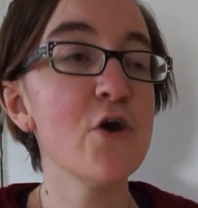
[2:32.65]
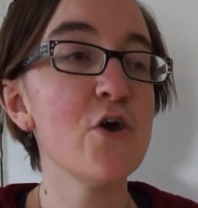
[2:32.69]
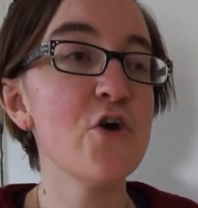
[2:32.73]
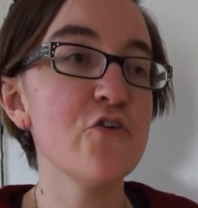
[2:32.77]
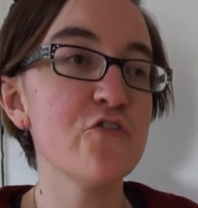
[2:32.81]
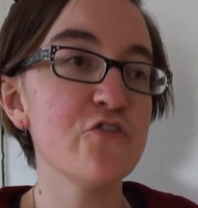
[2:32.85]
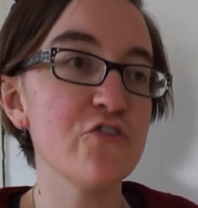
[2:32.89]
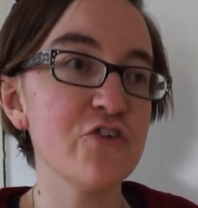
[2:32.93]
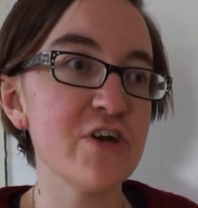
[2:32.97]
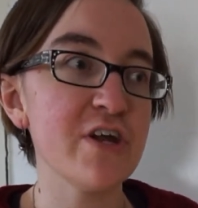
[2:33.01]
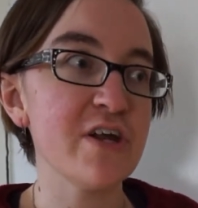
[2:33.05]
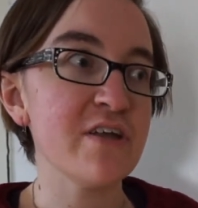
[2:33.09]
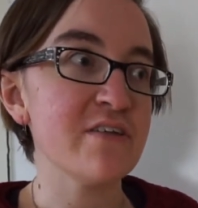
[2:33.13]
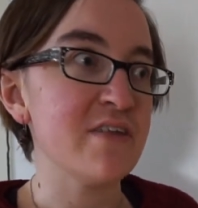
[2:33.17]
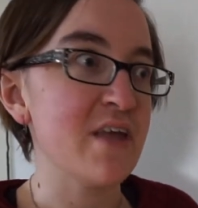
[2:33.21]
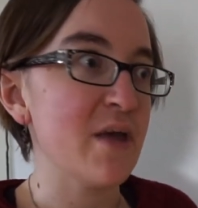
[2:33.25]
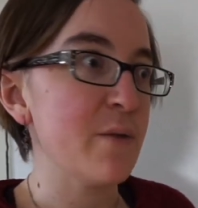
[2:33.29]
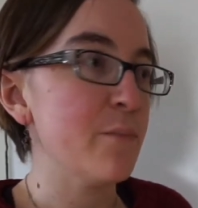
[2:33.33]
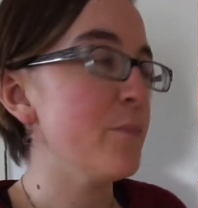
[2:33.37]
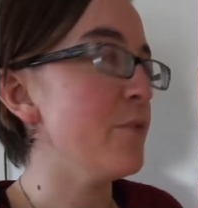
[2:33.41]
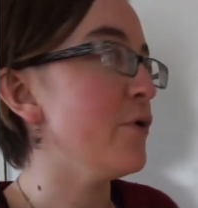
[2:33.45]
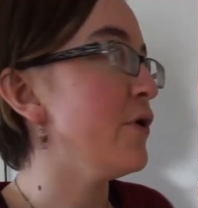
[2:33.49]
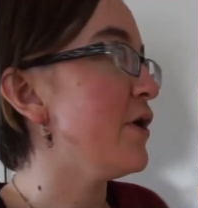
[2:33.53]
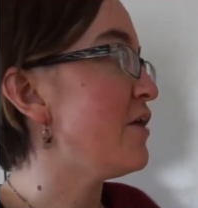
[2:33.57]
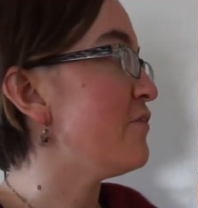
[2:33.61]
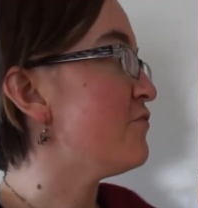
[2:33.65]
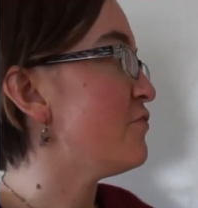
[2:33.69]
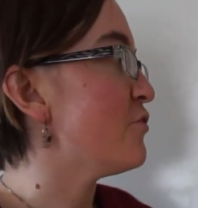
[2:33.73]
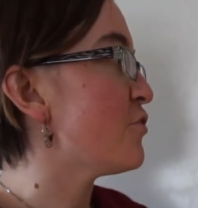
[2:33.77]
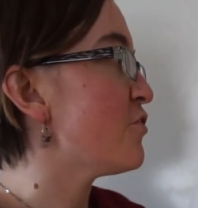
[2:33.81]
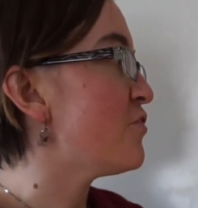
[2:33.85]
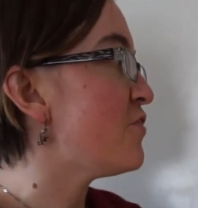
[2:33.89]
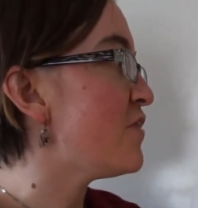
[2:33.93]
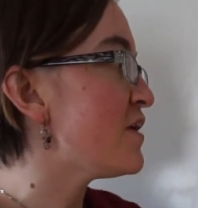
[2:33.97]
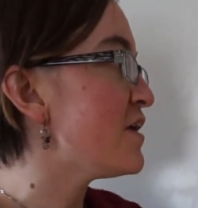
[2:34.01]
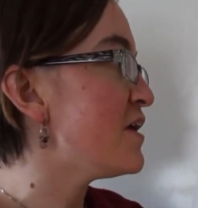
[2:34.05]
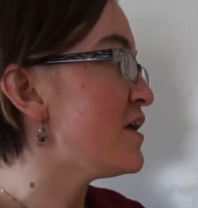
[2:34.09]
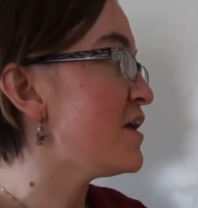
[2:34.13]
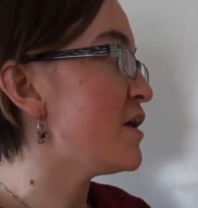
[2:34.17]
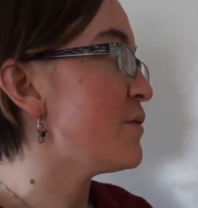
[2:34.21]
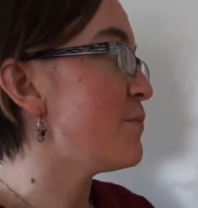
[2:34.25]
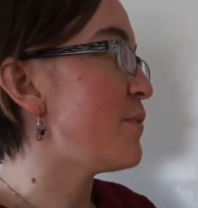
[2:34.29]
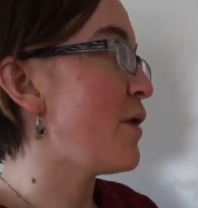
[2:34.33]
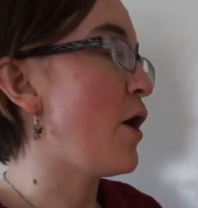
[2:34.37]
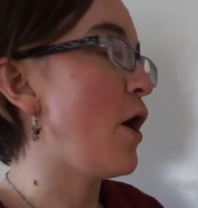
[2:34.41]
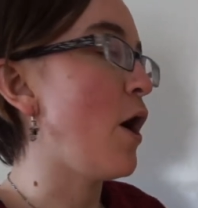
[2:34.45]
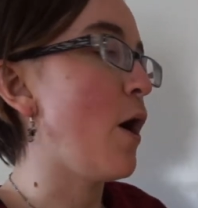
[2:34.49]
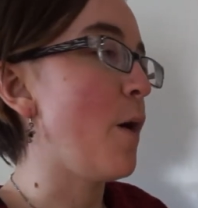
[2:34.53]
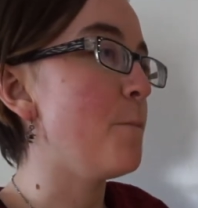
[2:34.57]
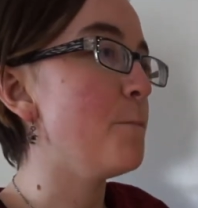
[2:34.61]
For example, if you're thinking
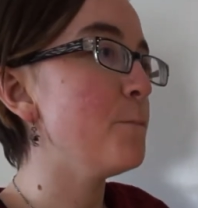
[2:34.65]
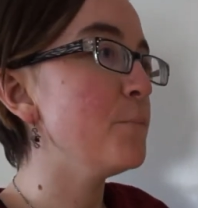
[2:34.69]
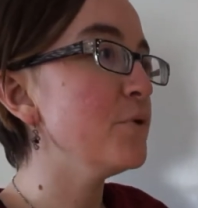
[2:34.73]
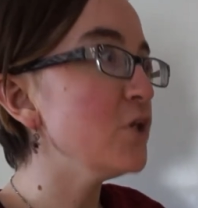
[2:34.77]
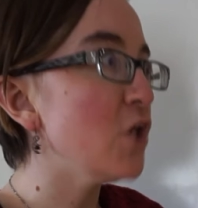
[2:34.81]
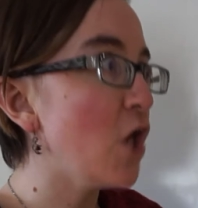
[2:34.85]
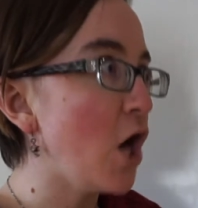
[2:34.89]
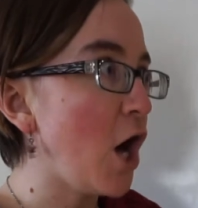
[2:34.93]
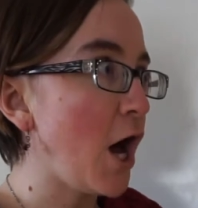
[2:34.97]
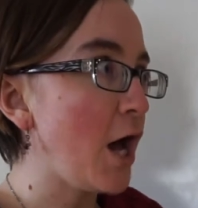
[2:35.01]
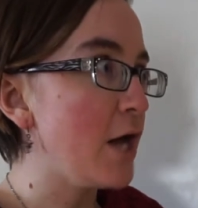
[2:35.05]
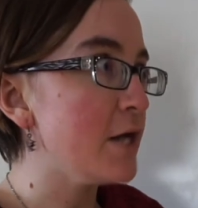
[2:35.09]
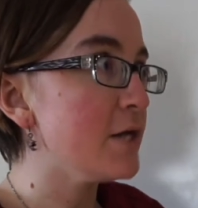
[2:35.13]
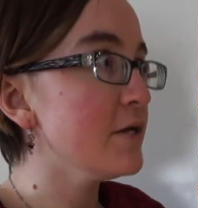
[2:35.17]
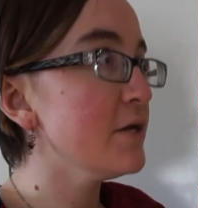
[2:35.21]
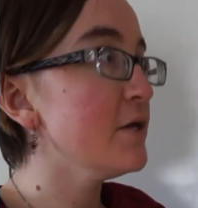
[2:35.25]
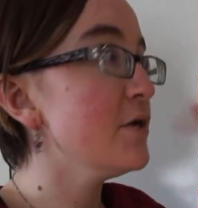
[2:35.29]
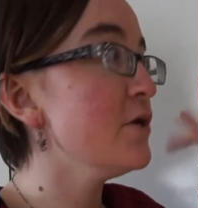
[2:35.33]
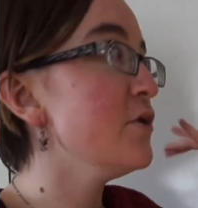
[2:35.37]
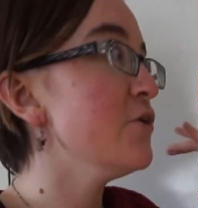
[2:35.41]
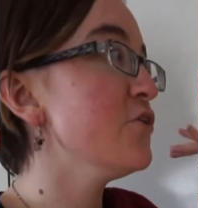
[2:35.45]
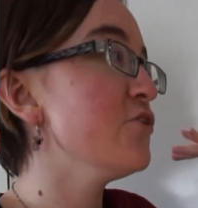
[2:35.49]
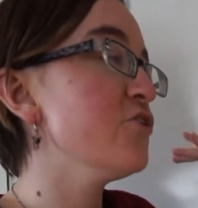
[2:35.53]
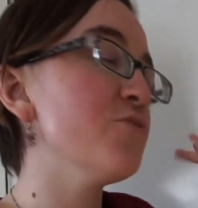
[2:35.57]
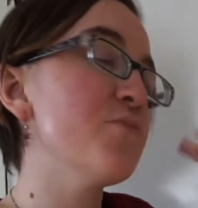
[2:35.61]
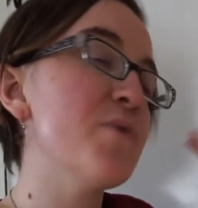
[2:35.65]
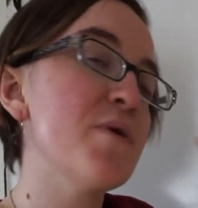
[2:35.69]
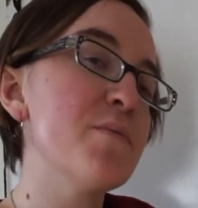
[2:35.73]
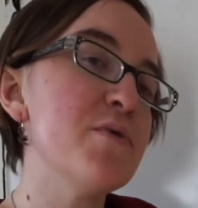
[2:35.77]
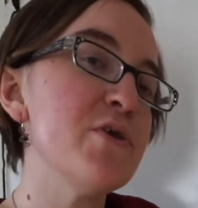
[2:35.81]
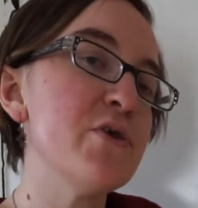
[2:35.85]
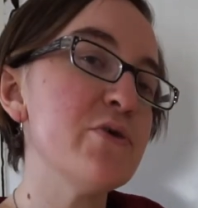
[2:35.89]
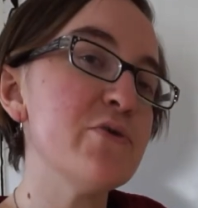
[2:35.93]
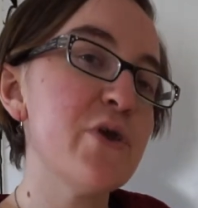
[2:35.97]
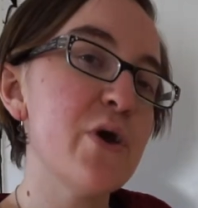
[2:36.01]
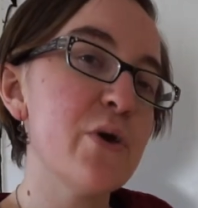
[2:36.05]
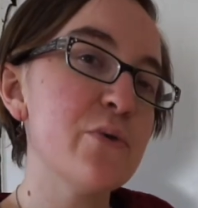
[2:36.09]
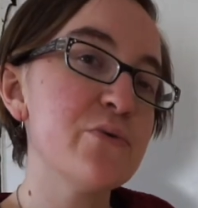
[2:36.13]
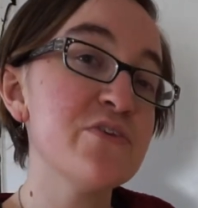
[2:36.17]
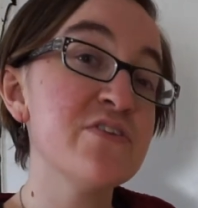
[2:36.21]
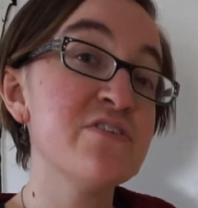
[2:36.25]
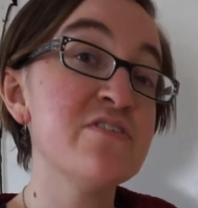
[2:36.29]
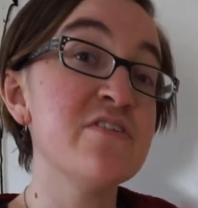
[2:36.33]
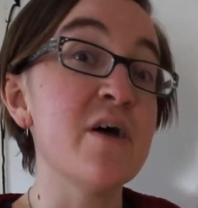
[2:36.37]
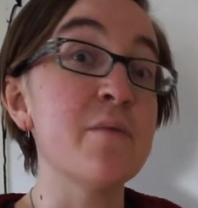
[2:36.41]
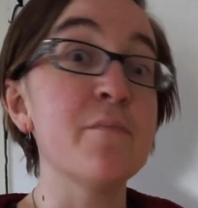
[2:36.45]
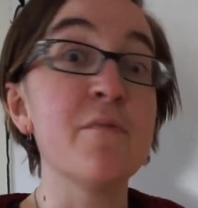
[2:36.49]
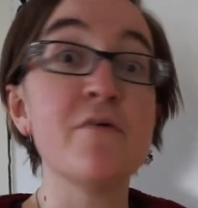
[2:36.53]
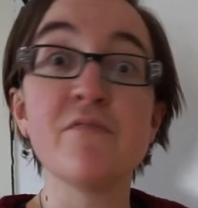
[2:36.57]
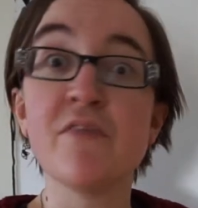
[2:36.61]
about a plot, so maybe you know
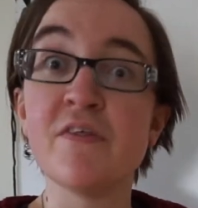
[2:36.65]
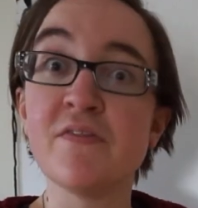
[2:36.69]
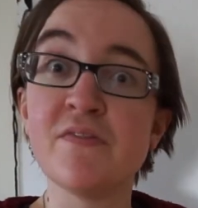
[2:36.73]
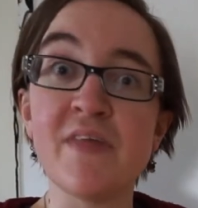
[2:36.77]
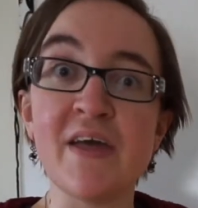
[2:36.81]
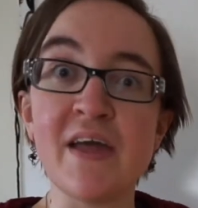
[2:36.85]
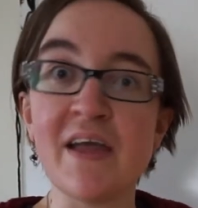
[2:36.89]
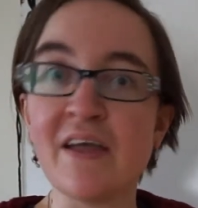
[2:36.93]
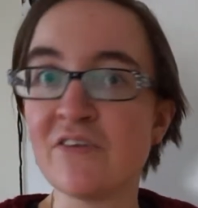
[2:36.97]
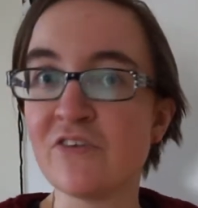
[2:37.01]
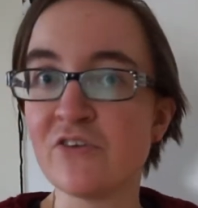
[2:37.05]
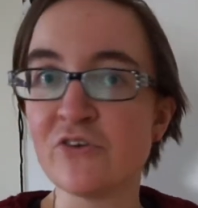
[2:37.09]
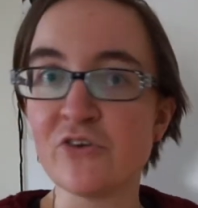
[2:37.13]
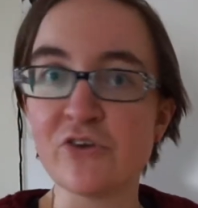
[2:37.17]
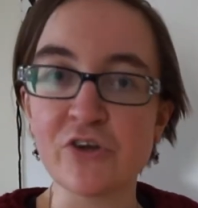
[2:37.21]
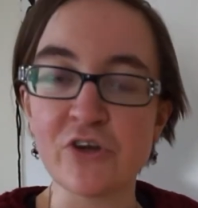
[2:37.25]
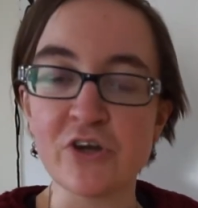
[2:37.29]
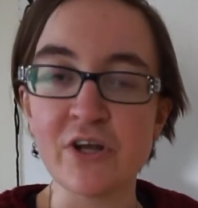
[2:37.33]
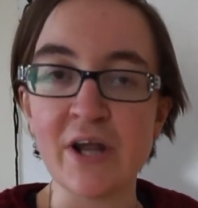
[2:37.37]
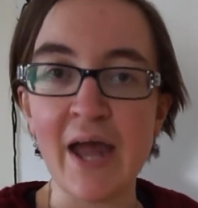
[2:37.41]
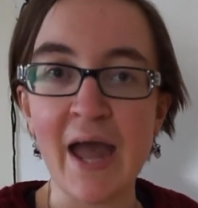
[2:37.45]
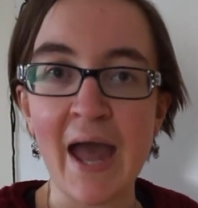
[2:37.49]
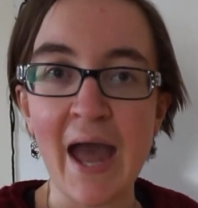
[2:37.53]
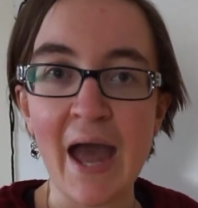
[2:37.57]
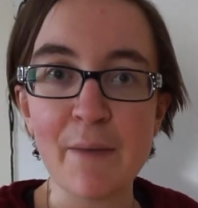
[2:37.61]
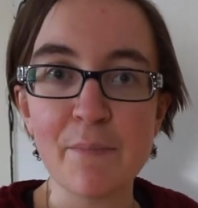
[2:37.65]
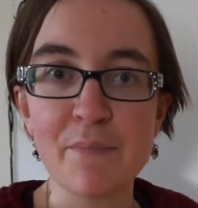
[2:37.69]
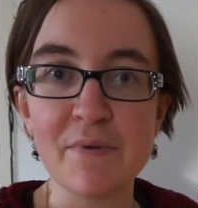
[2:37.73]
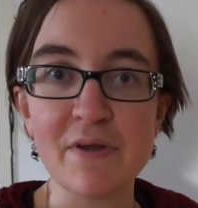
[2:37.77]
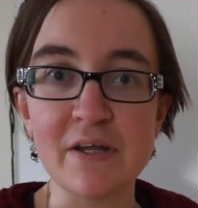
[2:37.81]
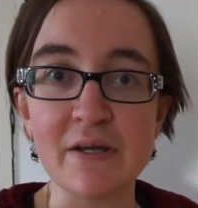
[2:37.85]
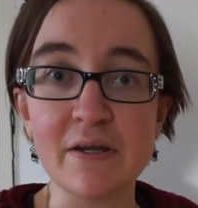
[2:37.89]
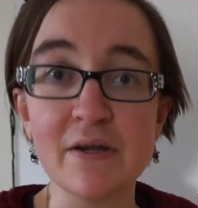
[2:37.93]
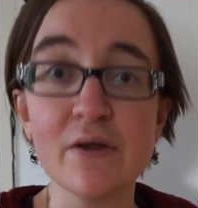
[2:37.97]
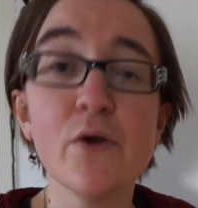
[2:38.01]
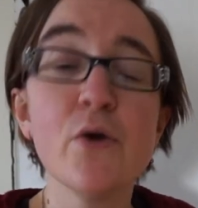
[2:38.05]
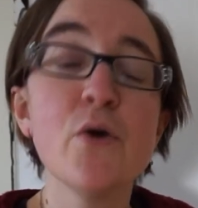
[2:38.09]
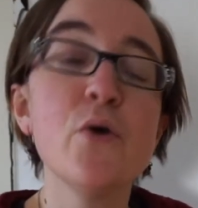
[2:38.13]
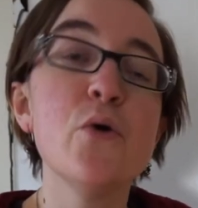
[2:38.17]
some of the things that are going to happen.